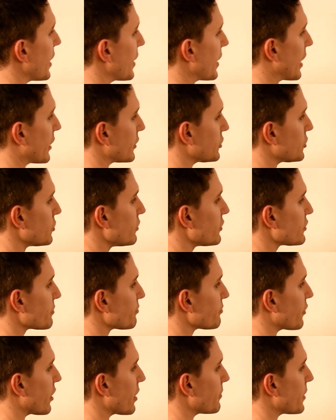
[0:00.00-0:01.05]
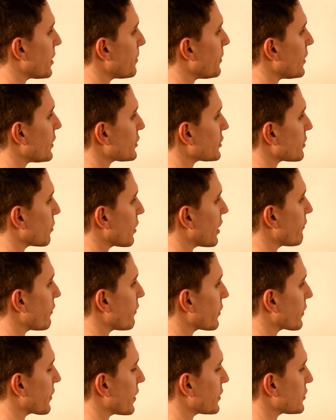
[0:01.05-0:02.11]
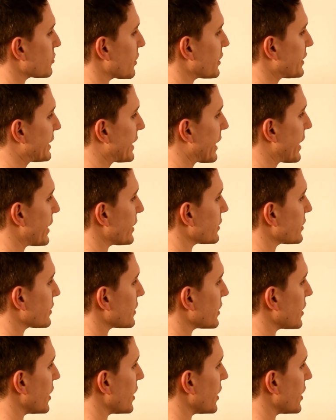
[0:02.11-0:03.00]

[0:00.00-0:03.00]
Now 2 is a prime number, so we'll have a look at the 28.